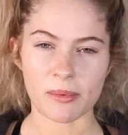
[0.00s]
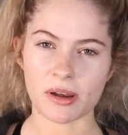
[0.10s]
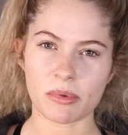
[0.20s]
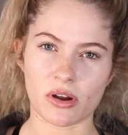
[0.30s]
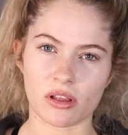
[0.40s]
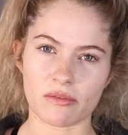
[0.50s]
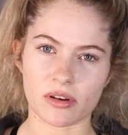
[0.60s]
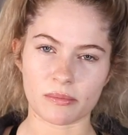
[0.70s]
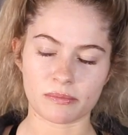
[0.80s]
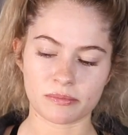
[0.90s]
That might have been all of
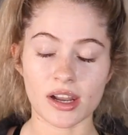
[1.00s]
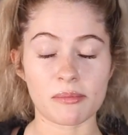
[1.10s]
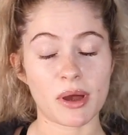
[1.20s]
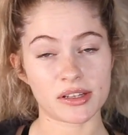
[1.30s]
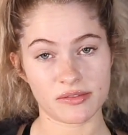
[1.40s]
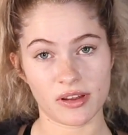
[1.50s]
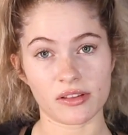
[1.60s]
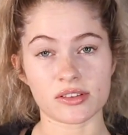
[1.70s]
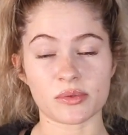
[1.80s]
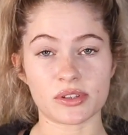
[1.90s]
them. And I'm about to fail
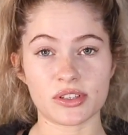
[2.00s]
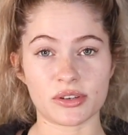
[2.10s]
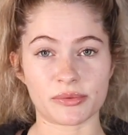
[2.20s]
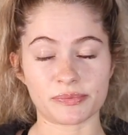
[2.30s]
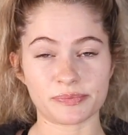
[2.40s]
this one too.